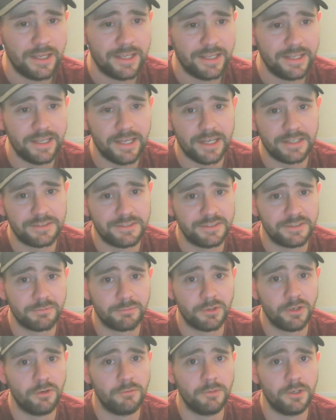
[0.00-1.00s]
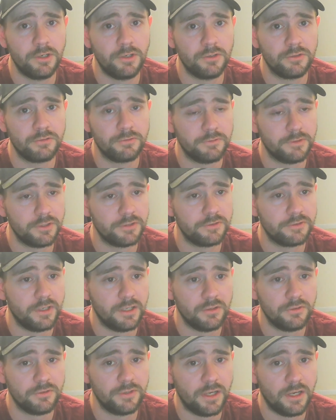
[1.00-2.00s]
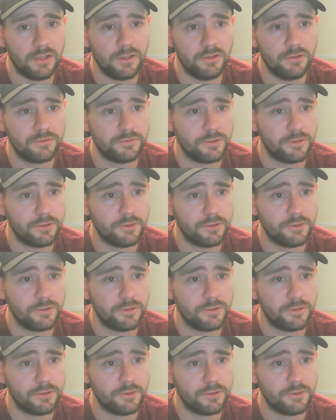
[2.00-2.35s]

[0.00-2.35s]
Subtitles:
EXs, promos, reverse hollows, hollows.